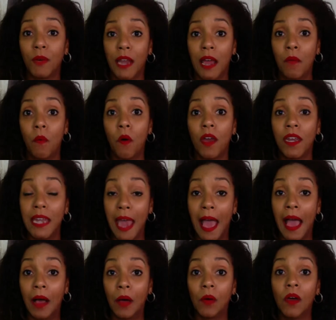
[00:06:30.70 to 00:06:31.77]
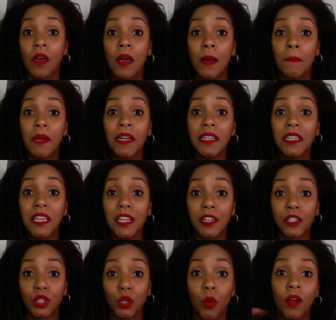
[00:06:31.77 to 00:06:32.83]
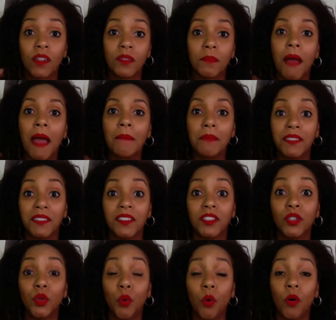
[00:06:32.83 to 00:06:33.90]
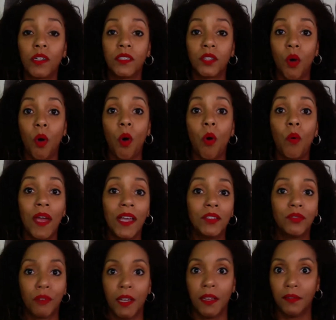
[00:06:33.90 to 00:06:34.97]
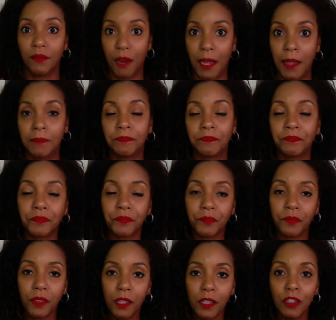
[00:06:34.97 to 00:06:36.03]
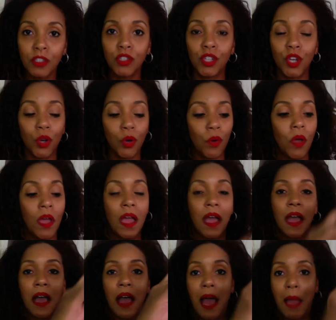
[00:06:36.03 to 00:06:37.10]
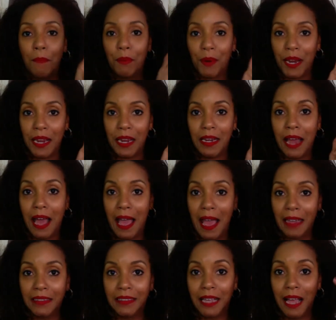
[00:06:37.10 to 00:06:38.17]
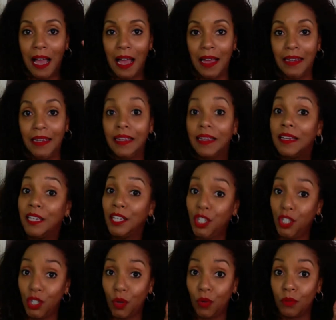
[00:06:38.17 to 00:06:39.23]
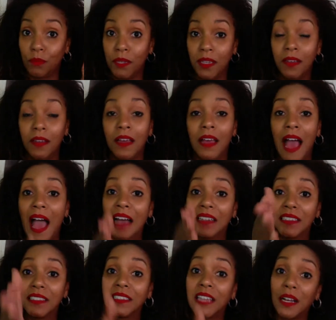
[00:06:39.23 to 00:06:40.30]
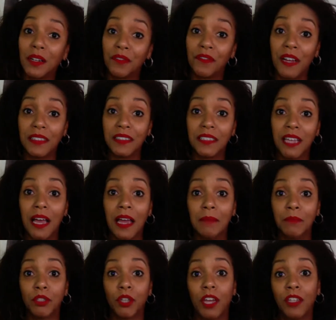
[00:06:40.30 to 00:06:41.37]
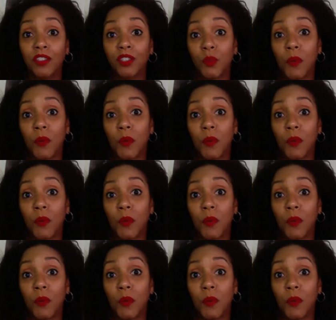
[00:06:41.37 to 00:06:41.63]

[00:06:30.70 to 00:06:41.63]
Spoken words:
want now, but geared towards my business, towards Allwayz REDD, right? So I prayed, I asked God, He showed me. I have to sacrifice